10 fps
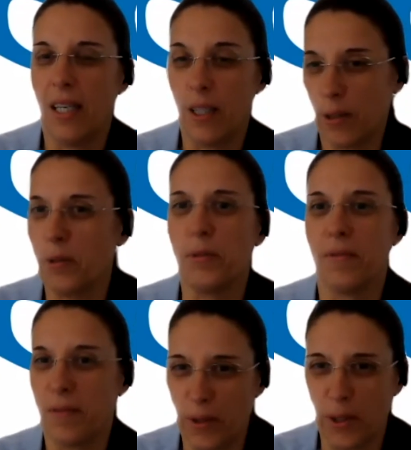
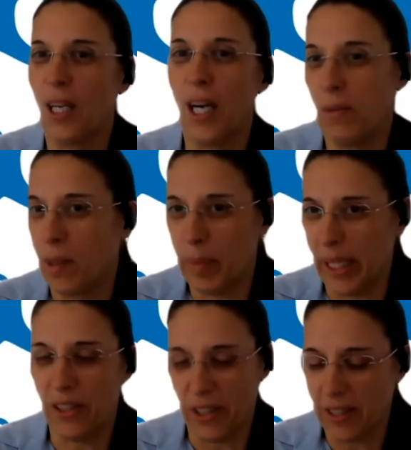soon for all our
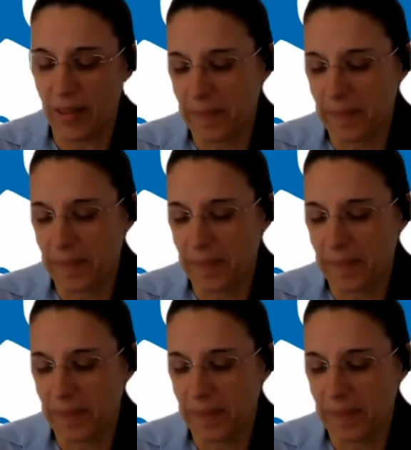patients.